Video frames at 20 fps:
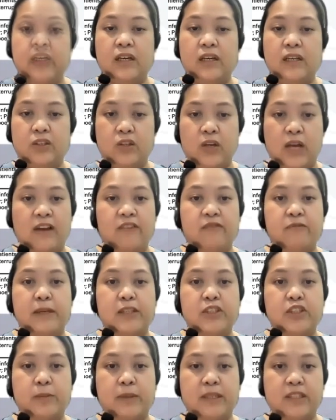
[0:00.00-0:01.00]
You have
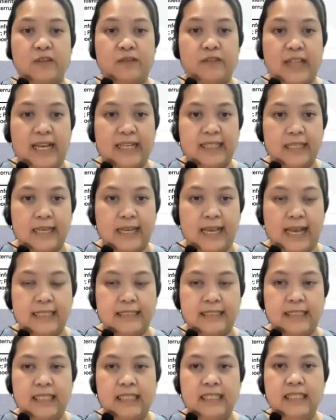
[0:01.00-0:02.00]
measurement of lactic
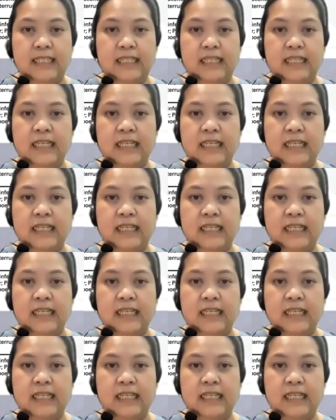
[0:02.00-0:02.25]
acid,